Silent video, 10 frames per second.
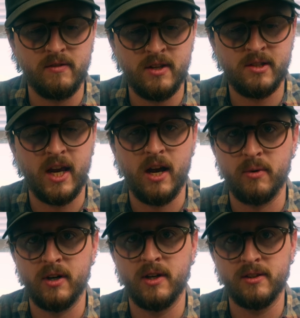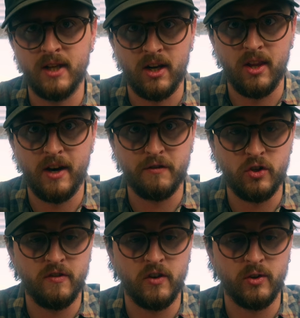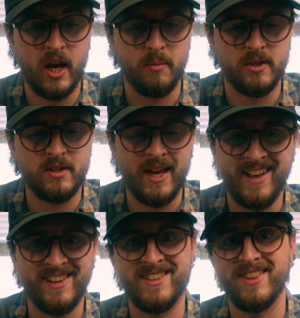this camera and a lot of Fujifilm cameras and